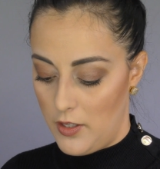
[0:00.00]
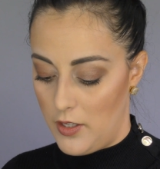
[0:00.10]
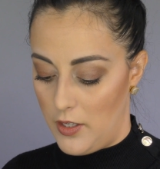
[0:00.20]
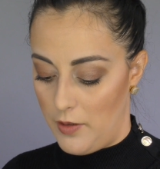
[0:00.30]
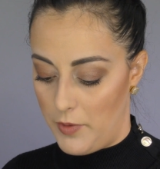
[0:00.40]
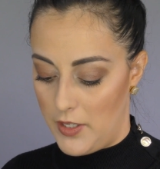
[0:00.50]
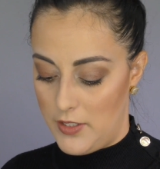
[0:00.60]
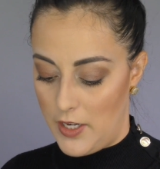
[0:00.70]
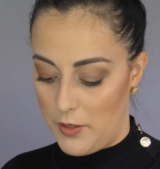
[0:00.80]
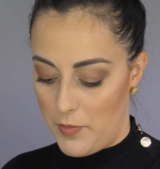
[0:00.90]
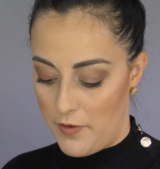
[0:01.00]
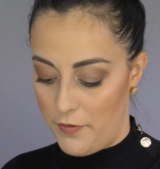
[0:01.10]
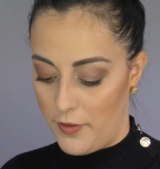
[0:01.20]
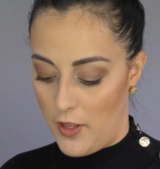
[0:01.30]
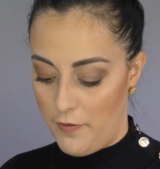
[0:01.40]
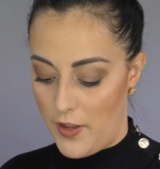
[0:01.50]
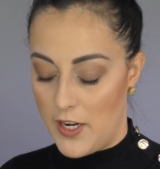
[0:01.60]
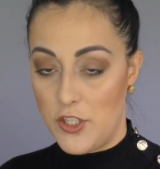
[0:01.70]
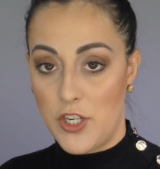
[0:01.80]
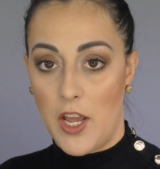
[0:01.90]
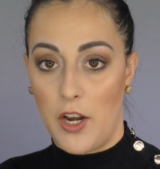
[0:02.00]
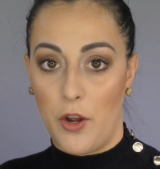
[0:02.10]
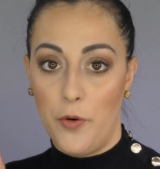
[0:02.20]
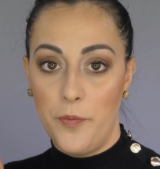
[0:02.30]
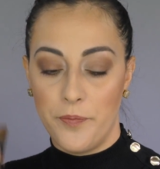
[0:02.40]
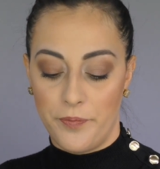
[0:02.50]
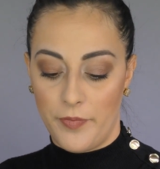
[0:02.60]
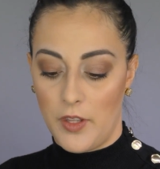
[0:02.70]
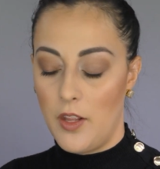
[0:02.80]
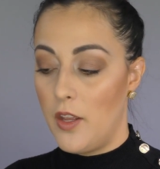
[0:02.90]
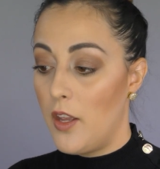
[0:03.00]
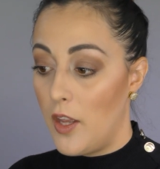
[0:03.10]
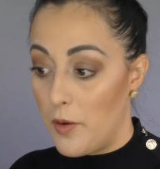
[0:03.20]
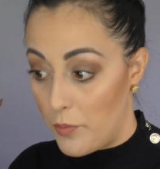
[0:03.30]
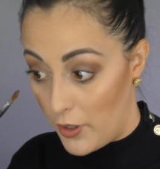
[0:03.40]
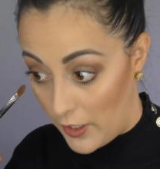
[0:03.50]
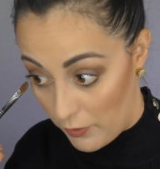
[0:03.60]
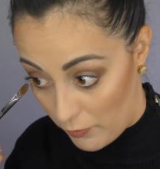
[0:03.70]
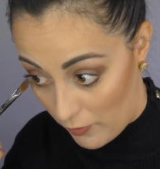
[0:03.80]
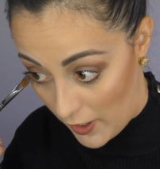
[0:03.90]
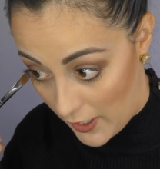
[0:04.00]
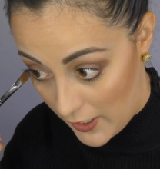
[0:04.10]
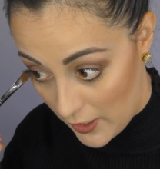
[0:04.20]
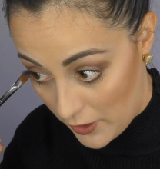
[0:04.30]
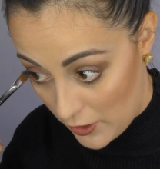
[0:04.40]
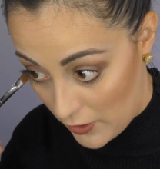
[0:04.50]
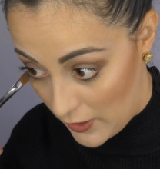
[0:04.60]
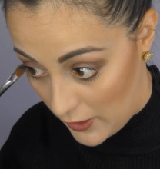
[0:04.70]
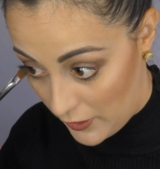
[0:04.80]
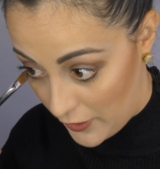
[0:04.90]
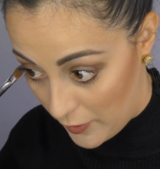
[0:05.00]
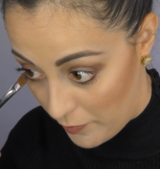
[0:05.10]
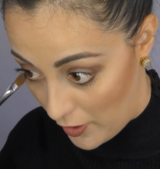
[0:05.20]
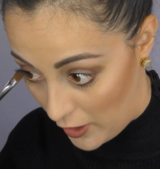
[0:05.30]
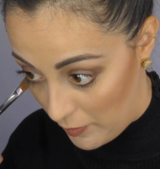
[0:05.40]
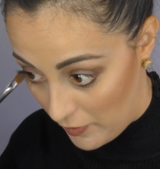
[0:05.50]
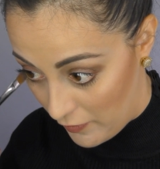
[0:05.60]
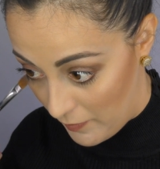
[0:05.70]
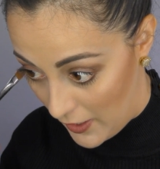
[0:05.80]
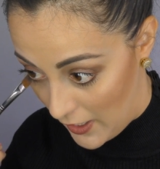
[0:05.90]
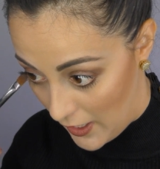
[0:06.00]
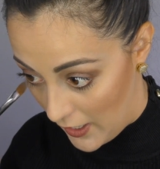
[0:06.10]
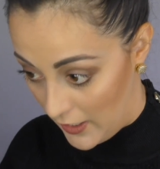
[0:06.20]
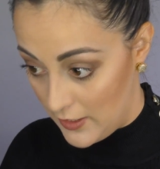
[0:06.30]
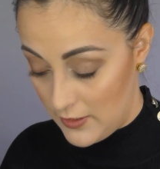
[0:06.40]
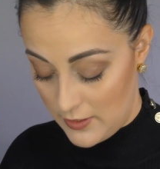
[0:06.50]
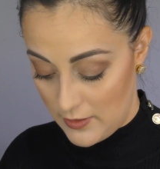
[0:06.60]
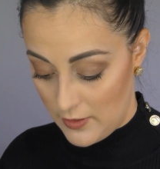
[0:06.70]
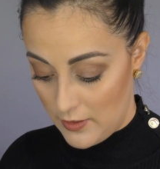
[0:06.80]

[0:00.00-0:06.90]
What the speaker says: and I'm gonna take my Fluff eyeshadow and bring it right underneath the bottom of my eyes.